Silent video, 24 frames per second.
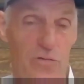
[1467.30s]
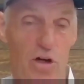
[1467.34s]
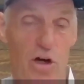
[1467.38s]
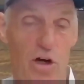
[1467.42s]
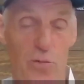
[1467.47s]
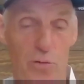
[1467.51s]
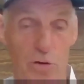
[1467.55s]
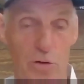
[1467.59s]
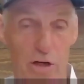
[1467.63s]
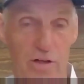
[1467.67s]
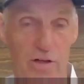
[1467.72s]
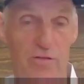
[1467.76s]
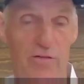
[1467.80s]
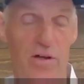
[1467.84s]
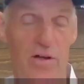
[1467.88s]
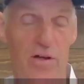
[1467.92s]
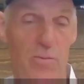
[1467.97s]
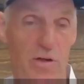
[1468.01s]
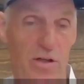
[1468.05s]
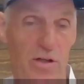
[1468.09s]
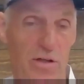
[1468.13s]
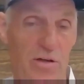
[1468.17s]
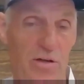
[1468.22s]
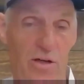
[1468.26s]
got rid of
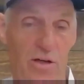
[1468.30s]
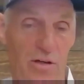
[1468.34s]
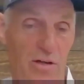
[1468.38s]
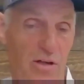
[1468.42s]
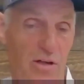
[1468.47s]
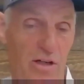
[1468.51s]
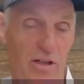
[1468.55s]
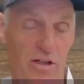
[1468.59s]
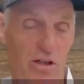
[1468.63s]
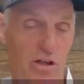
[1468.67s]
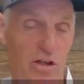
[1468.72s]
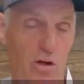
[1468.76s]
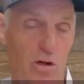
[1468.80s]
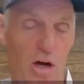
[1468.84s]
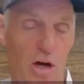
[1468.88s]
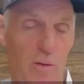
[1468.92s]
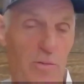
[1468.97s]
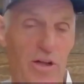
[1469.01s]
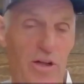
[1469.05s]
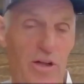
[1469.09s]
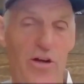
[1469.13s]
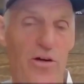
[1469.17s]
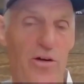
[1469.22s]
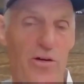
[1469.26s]
him. And, you know, I
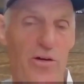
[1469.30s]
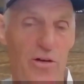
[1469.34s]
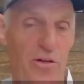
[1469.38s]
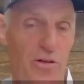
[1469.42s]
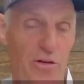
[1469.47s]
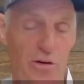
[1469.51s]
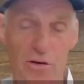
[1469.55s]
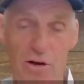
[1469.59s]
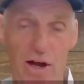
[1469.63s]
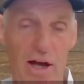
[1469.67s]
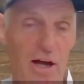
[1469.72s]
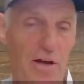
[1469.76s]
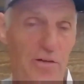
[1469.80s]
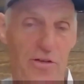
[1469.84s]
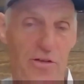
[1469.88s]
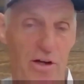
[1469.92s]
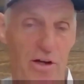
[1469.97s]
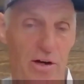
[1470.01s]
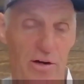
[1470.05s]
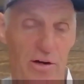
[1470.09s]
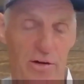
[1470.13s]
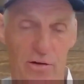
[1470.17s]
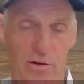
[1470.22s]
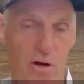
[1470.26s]
mean, they're out
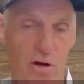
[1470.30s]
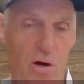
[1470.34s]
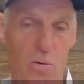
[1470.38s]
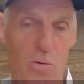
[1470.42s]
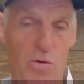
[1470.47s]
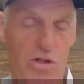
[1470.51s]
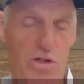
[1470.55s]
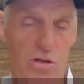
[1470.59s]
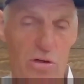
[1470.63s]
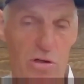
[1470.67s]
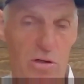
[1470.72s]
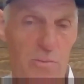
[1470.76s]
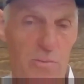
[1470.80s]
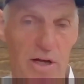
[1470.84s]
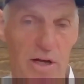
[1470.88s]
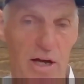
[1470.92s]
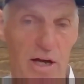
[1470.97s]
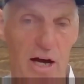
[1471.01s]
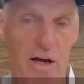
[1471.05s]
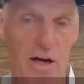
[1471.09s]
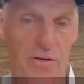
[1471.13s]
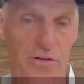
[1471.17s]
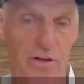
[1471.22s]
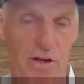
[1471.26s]
there. They're always going to
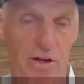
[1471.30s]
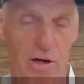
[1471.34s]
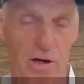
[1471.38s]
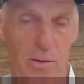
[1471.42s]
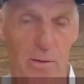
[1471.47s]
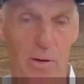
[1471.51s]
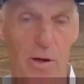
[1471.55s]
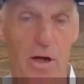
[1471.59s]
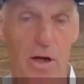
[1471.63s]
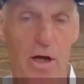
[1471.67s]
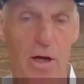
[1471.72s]
be out there.